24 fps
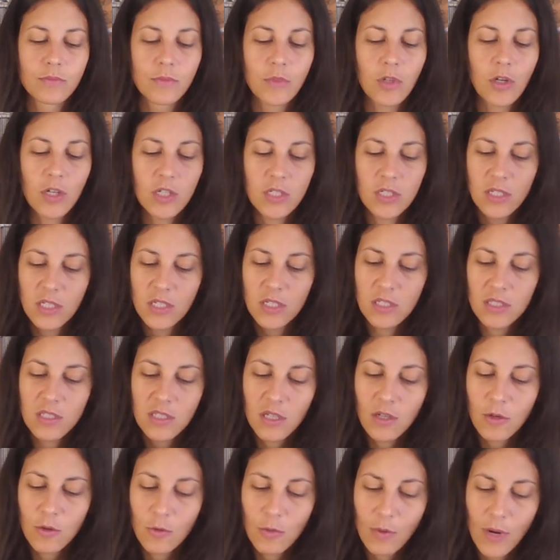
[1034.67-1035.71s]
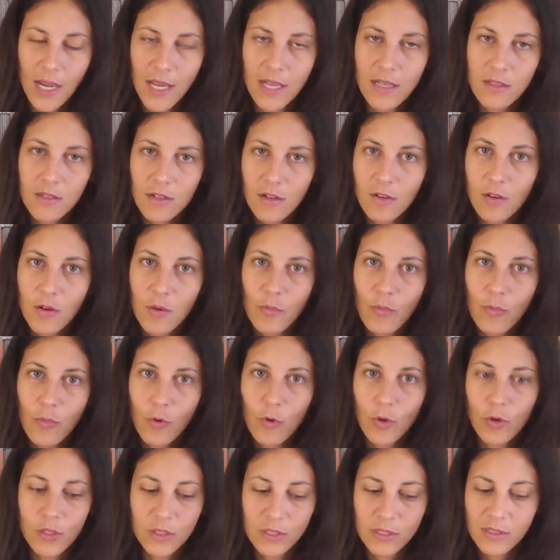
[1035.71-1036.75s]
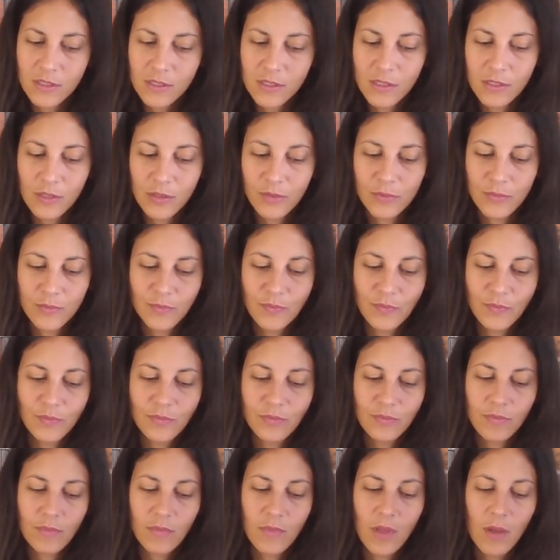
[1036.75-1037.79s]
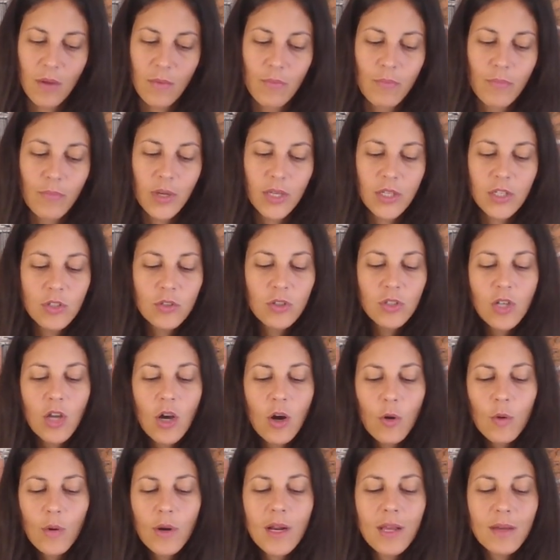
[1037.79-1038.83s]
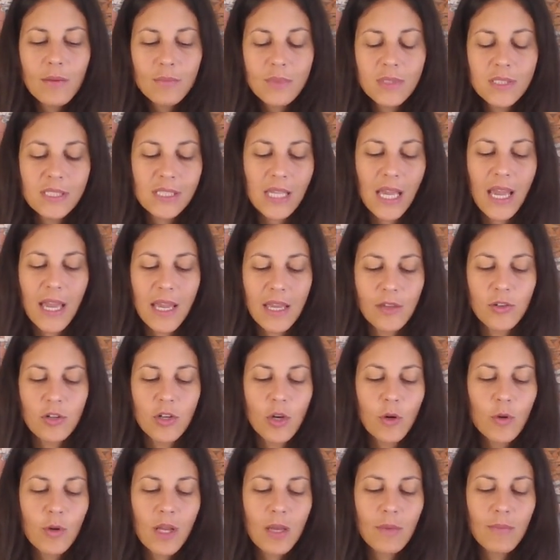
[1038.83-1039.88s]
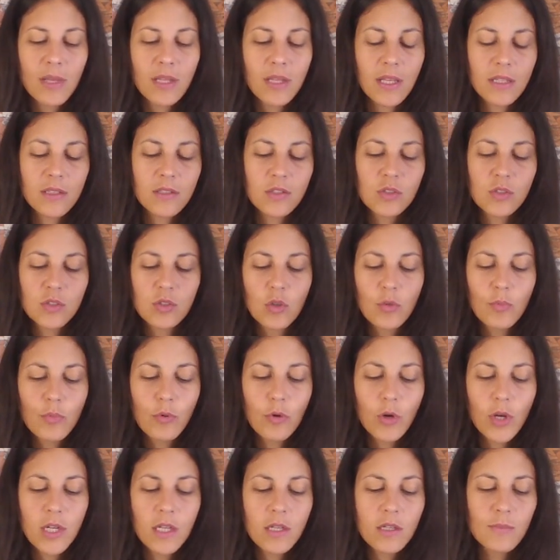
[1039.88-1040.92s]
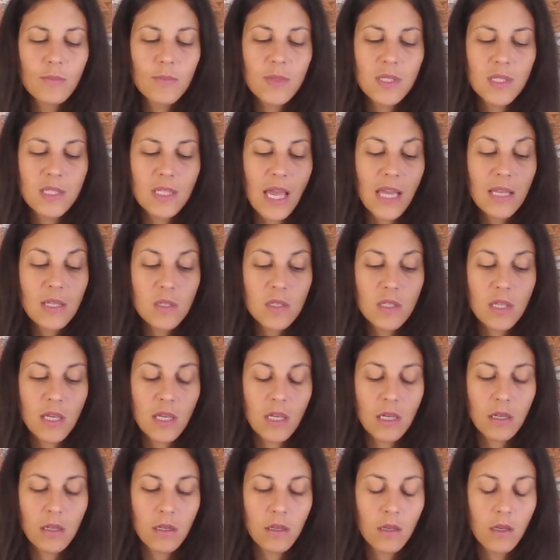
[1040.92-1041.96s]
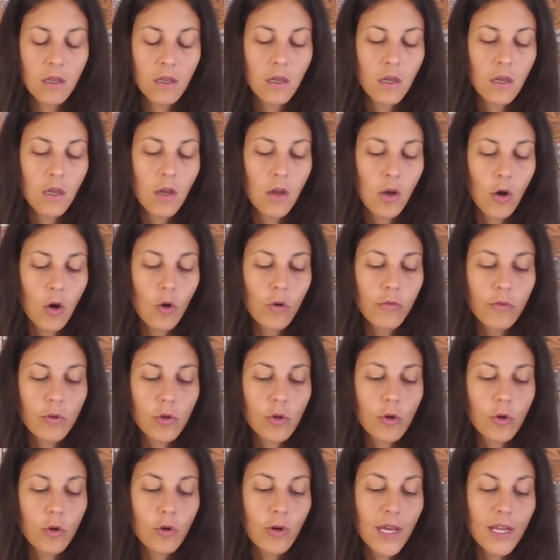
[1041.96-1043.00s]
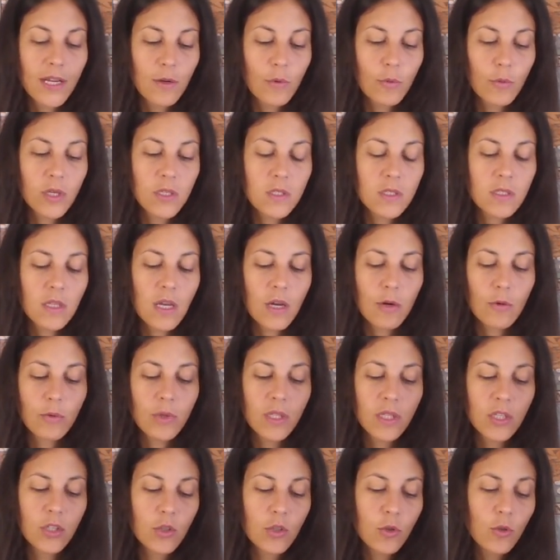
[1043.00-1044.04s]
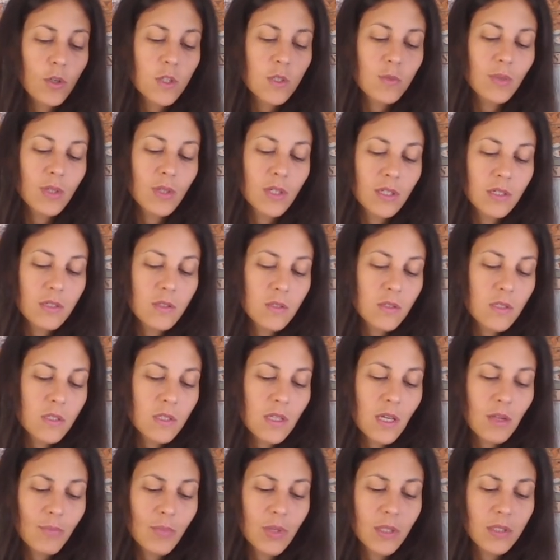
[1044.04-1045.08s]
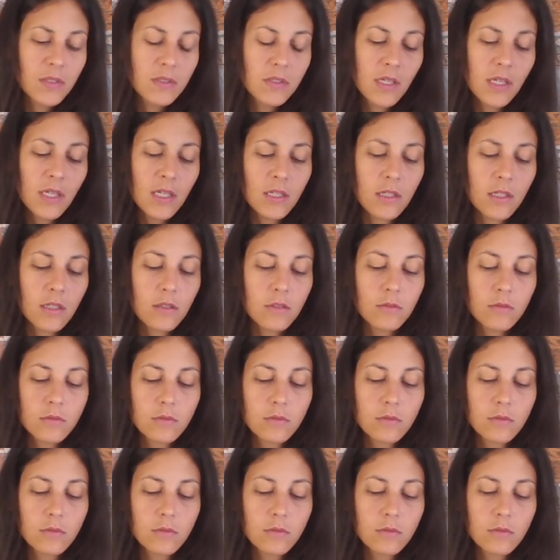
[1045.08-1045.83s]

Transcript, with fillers: Artistic rights are important. But you know what I'm saying. You know what I mean? Like, there's no point in obsessing over credit when it's not really yours because it's not a big deal.